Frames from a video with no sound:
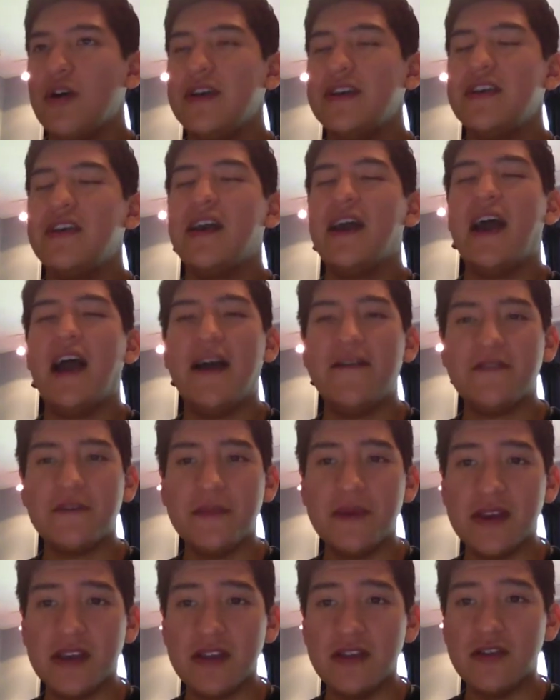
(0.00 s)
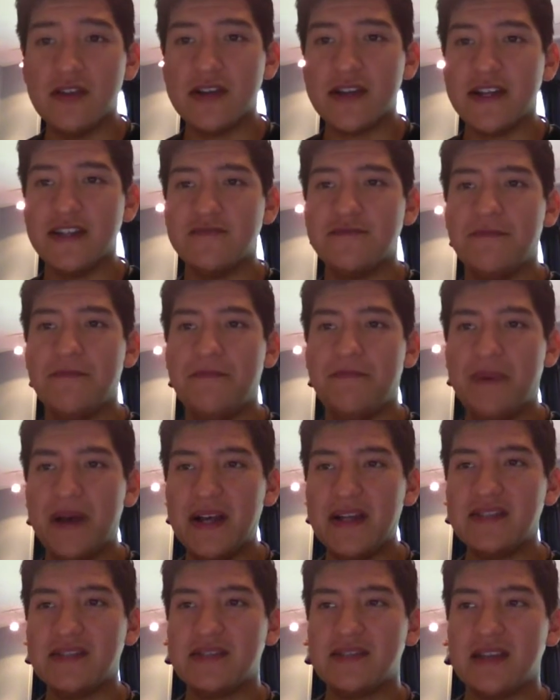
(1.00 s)
You have to make it look as
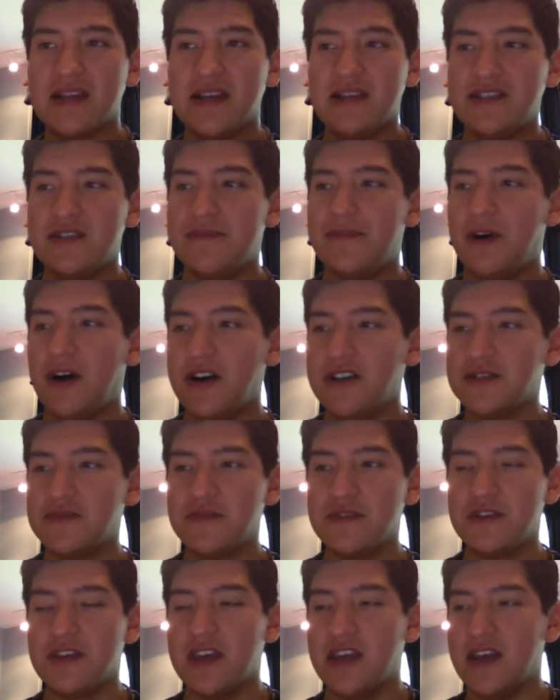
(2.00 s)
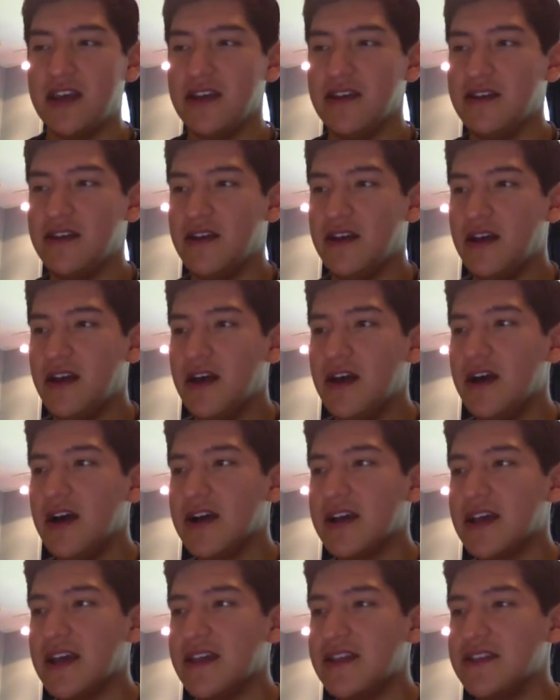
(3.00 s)
best as it possibly can.
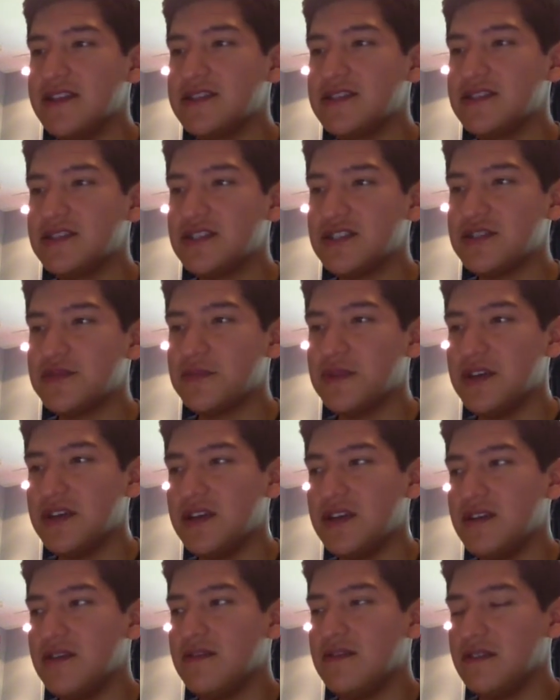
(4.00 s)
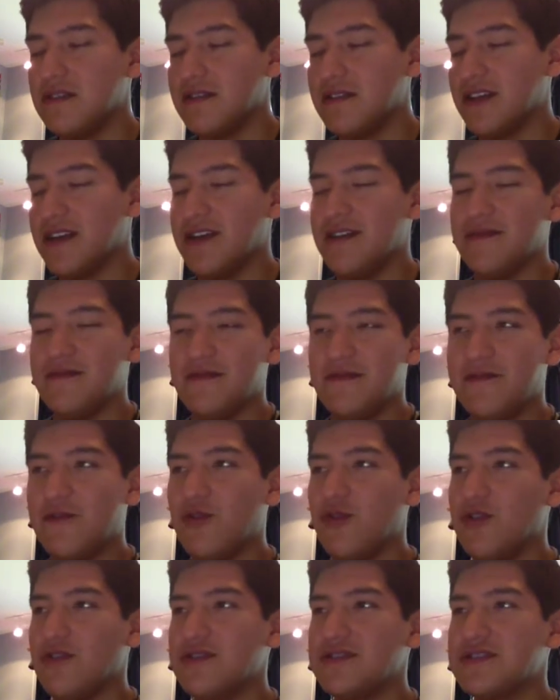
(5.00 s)
Again, this is just me. Again, of
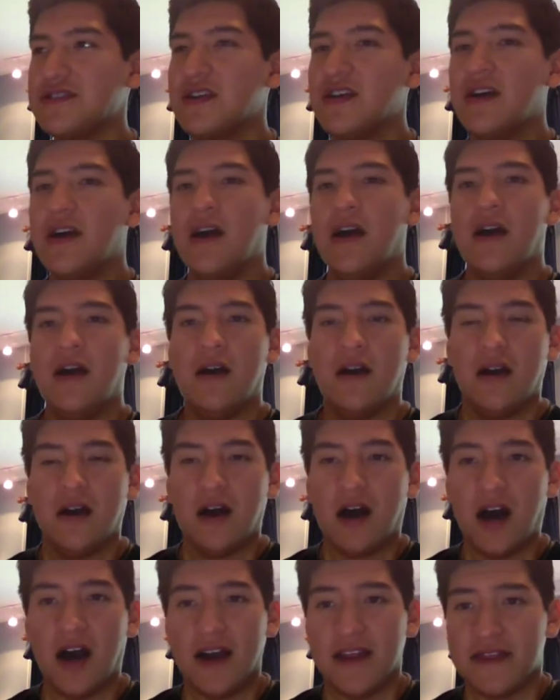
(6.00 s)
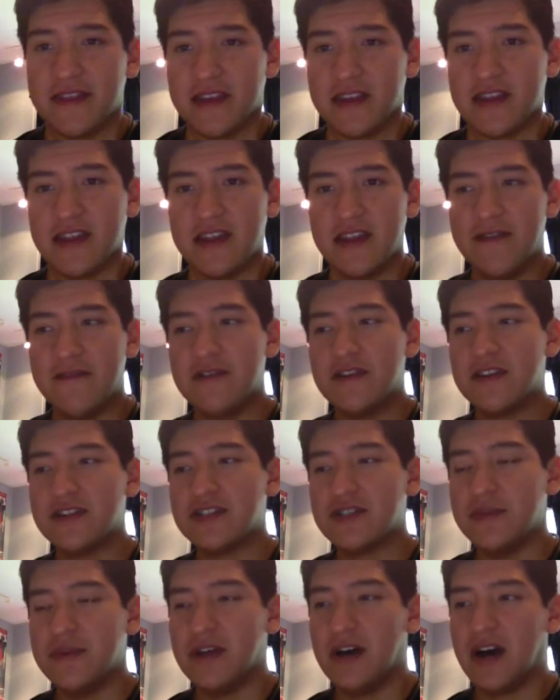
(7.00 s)
course, I think that everything
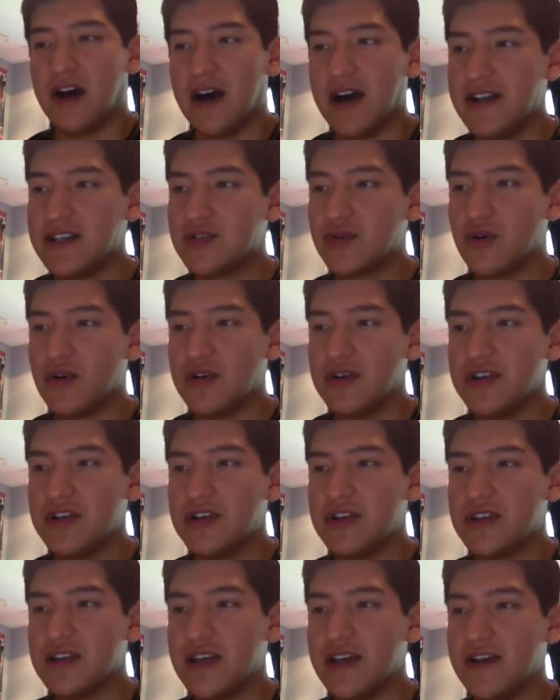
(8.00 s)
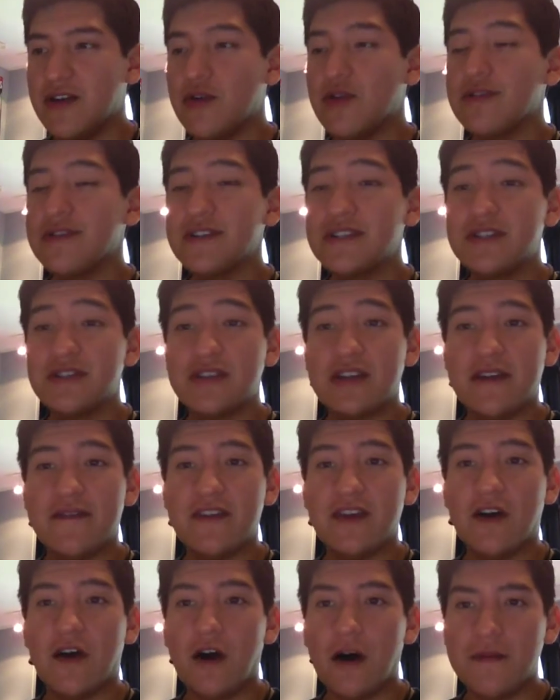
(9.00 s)
should be the highest quality you can get, or at least you can have
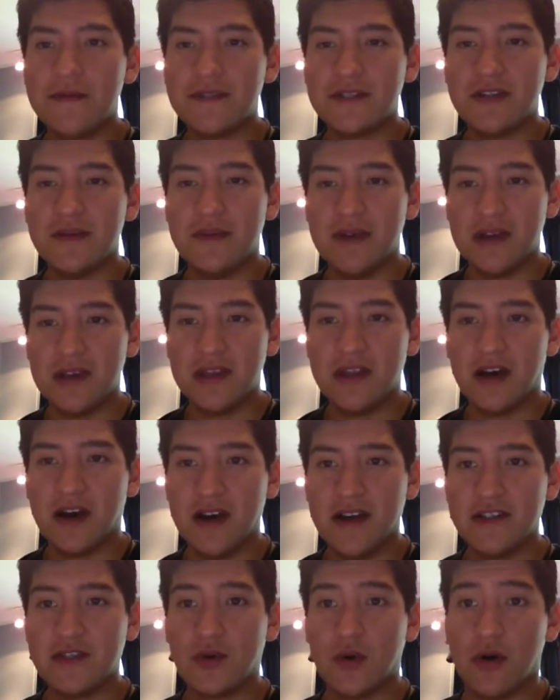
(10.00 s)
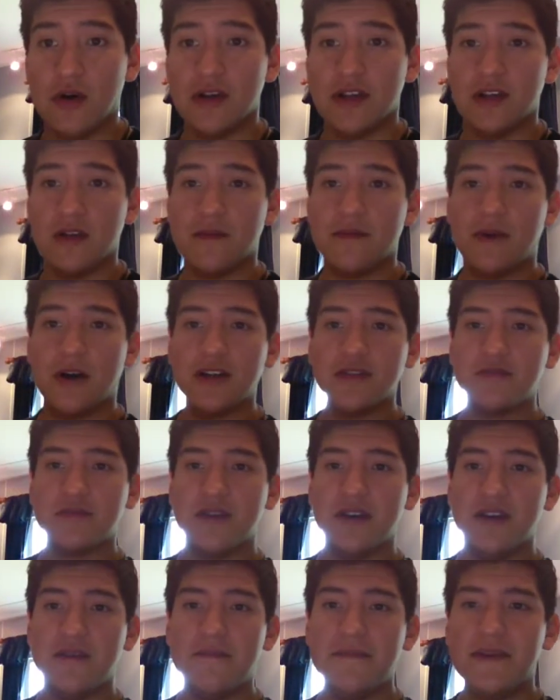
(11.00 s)
the option to make it the highest quality you can
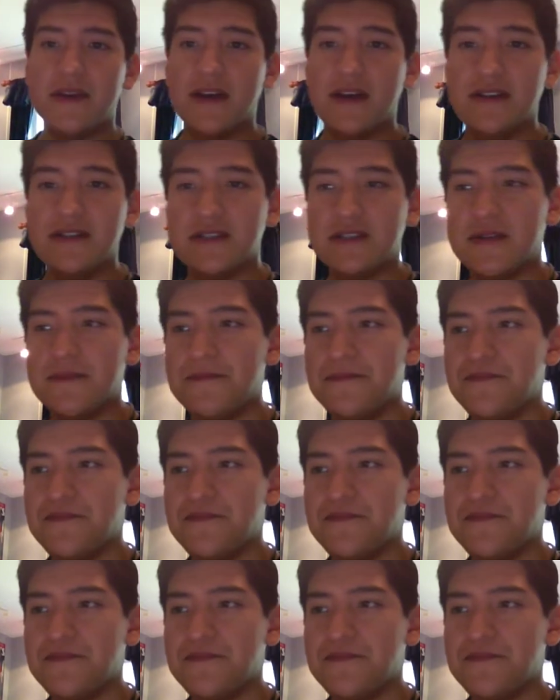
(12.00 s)
possibly get. Because